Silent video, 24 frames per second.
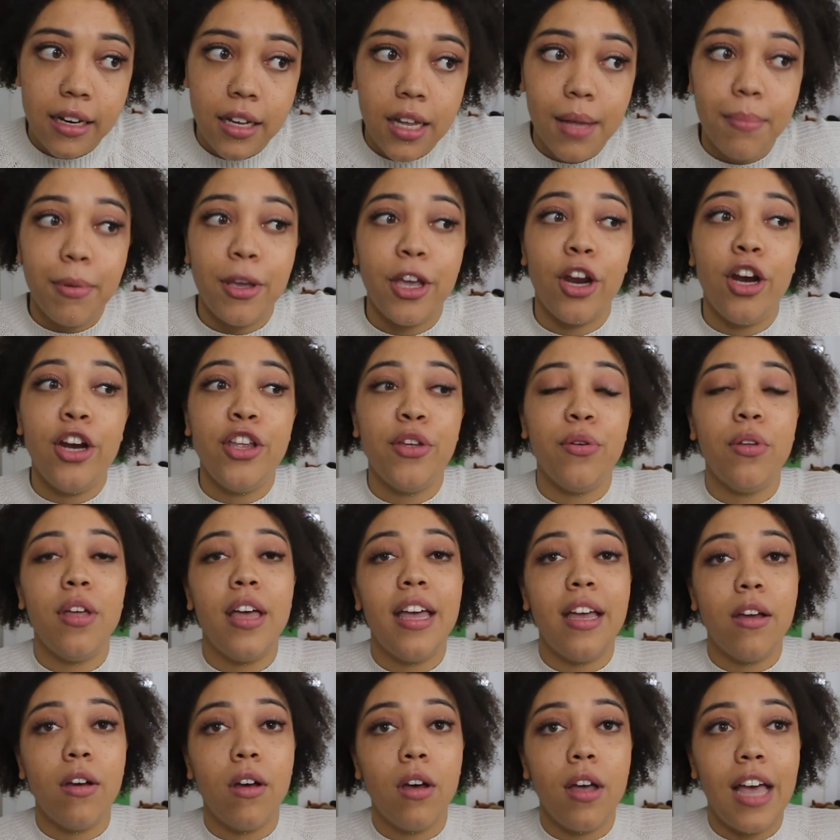But you can only do
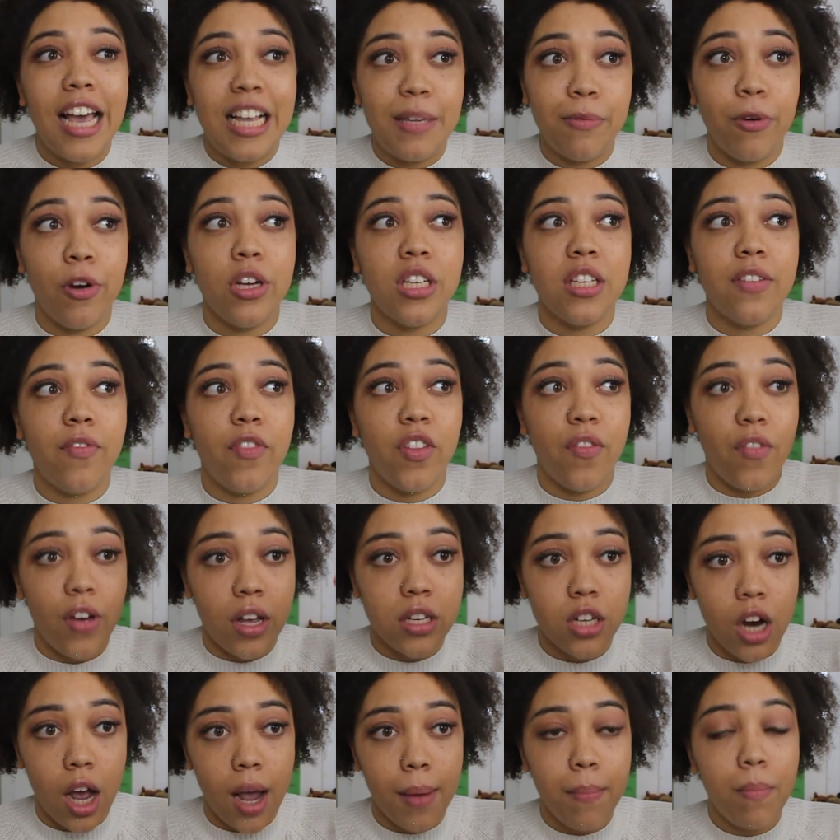it experience for the first
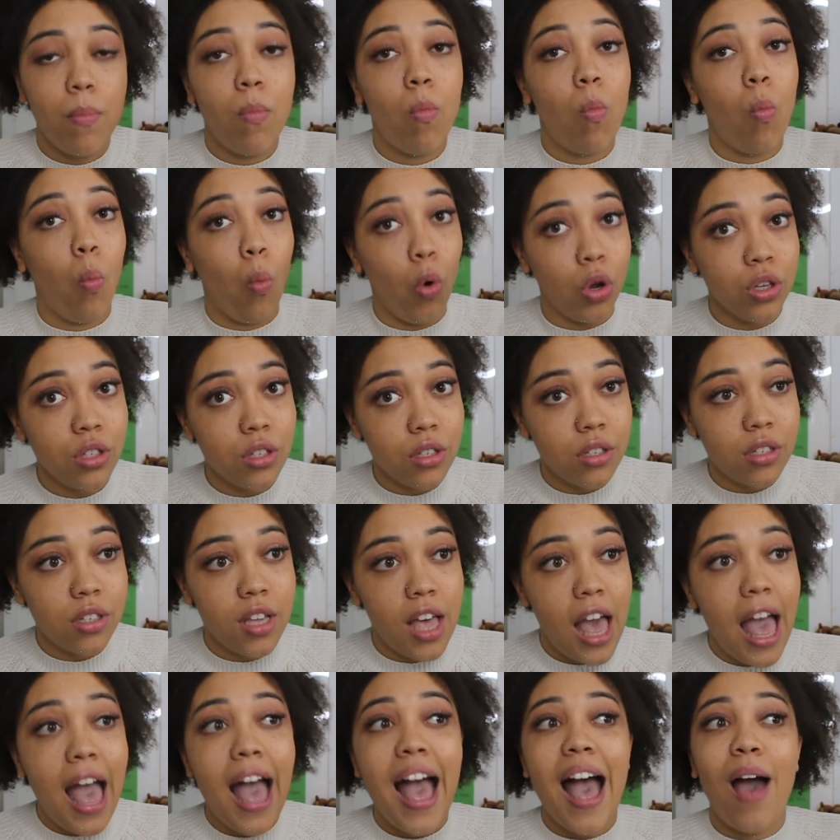time once.
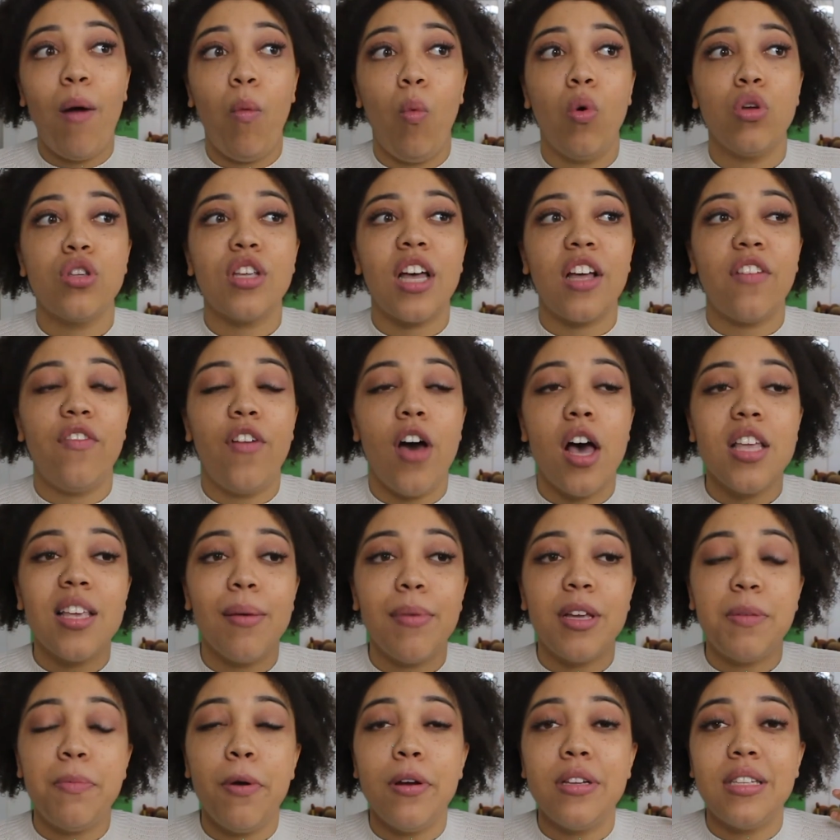And once that first time
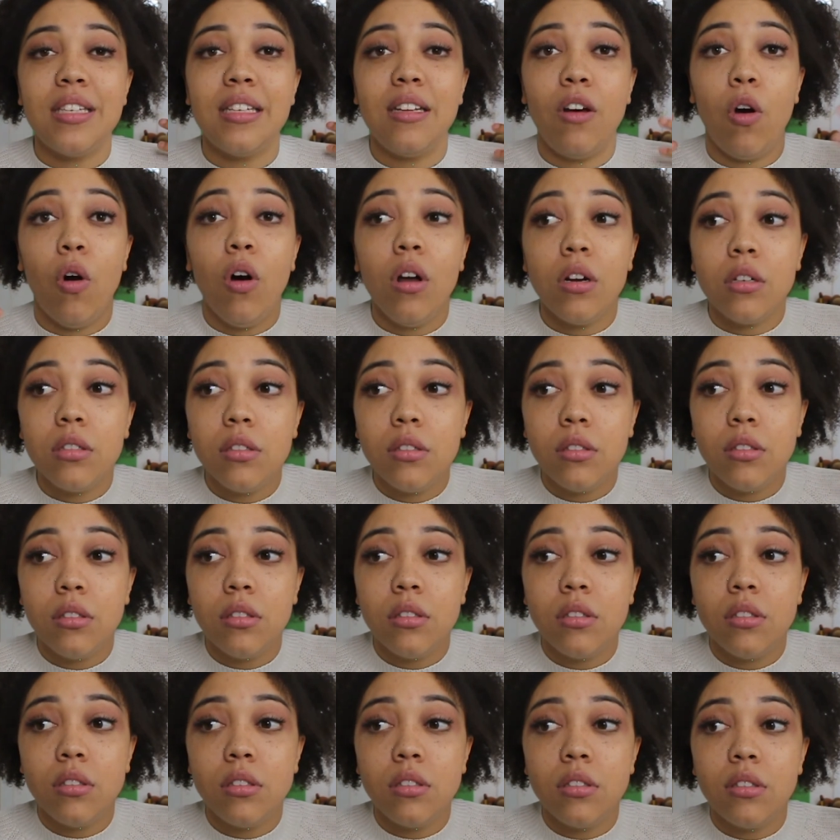experience is gone,
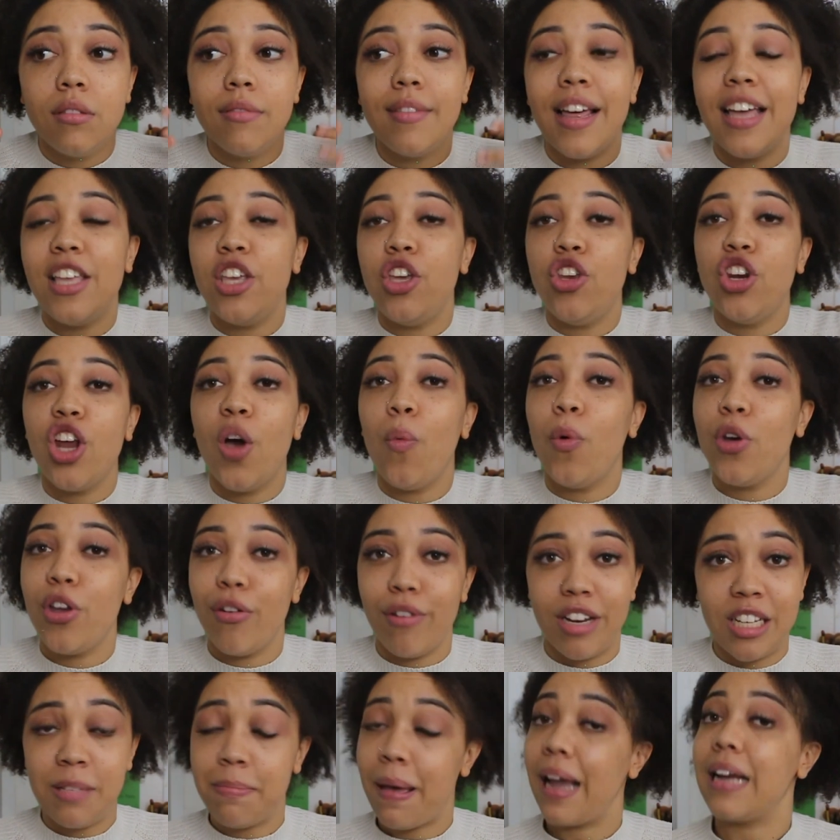then you know what you're
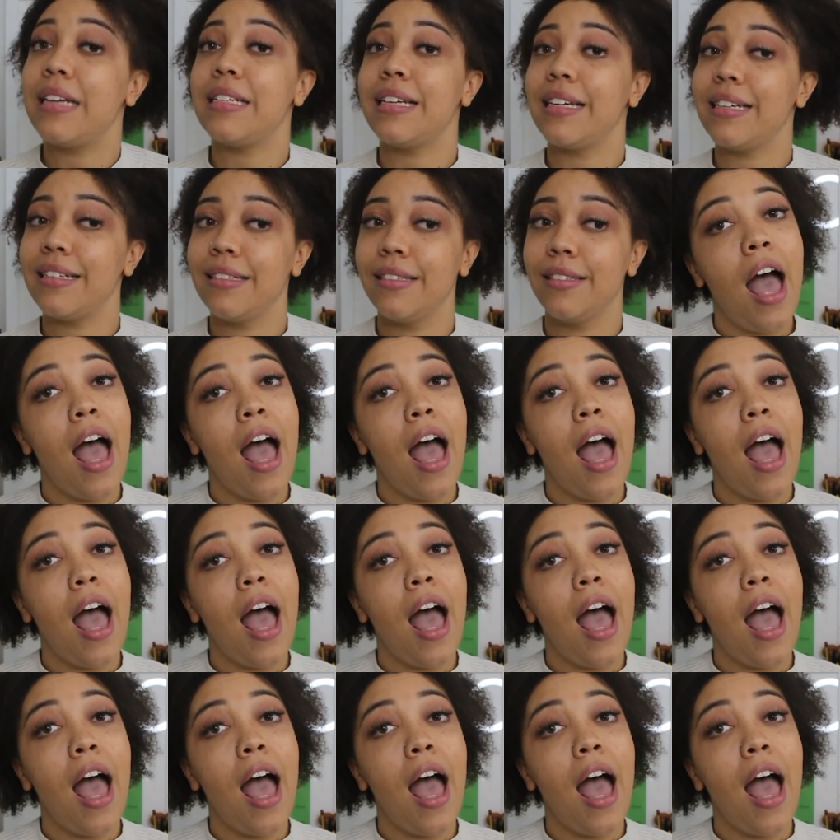expecting.